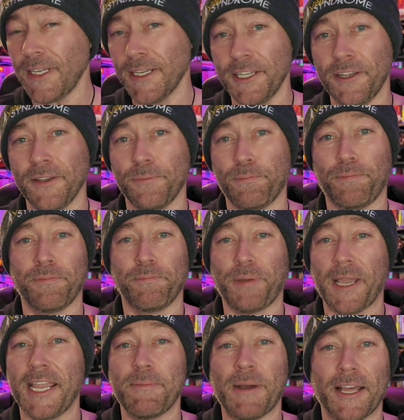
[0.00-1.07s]
You
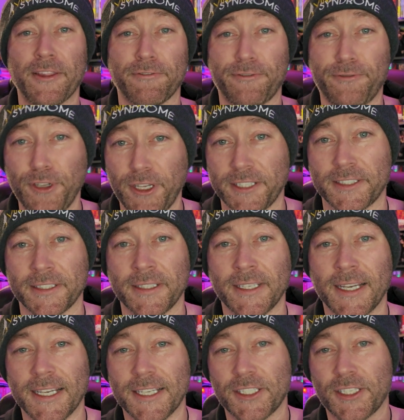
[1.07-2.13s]
pay by the foot.
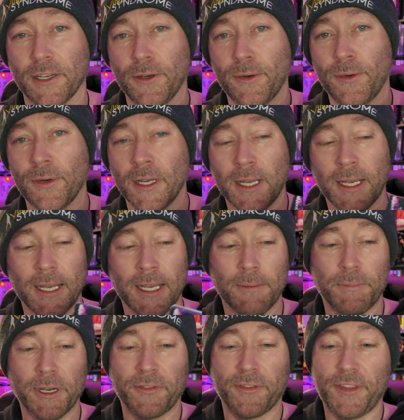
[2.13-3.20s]
So,
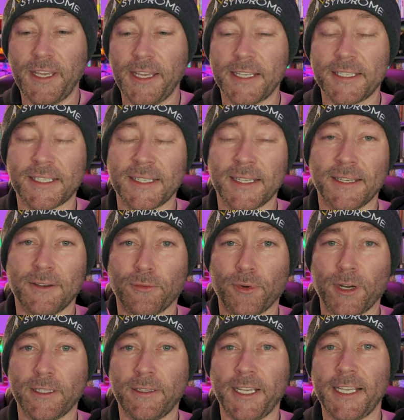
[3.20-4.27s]
but this
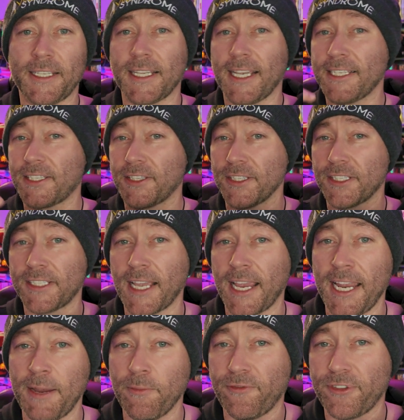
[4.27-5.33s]
release, it's the
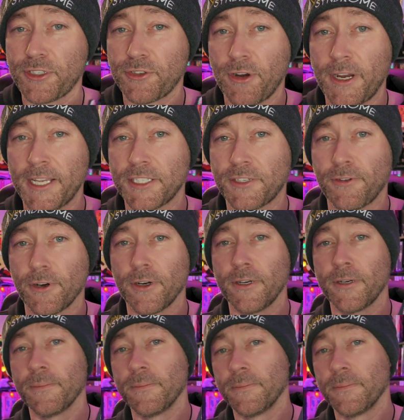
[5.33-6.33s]
same transfer